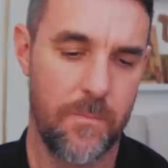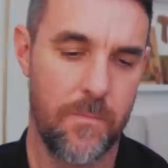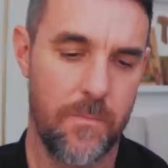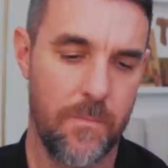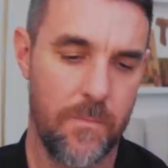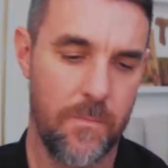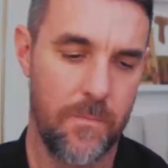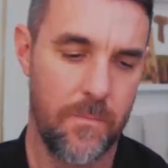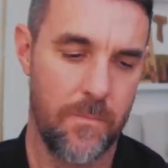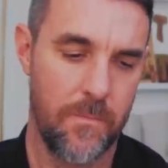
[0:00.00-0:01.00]

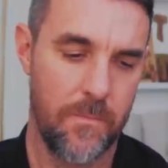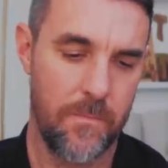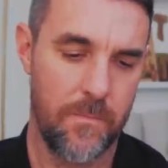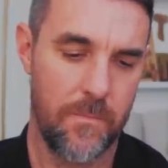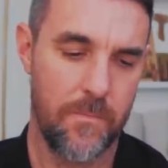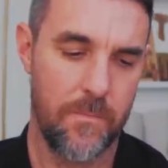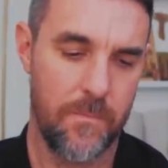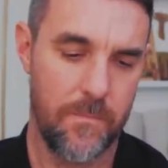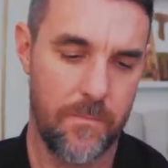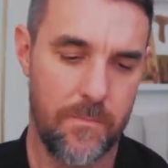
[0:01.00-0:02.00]

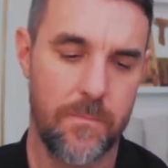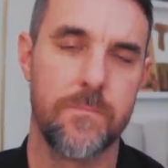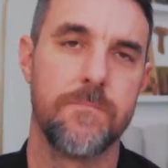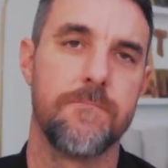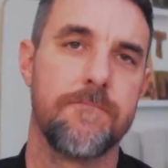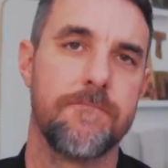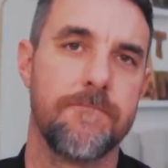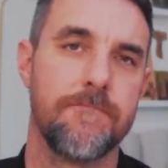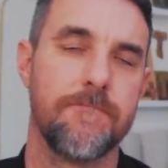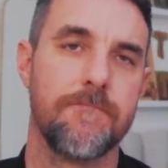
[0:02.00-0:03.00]

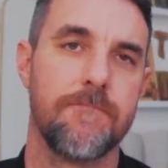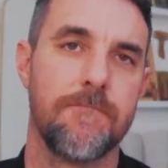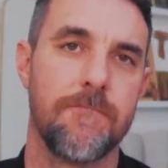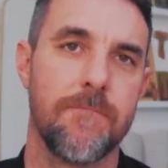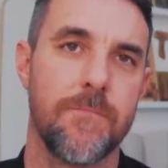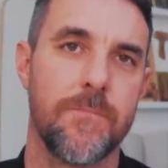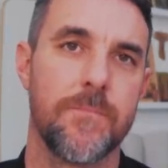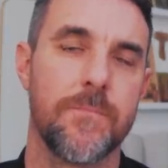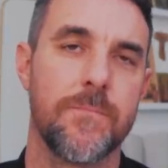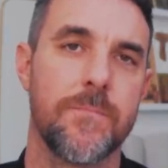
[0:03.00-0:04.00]

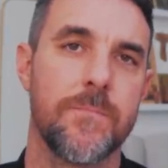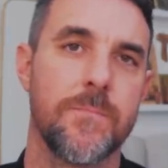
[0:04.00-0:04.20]
No words are spoken by the person on screen.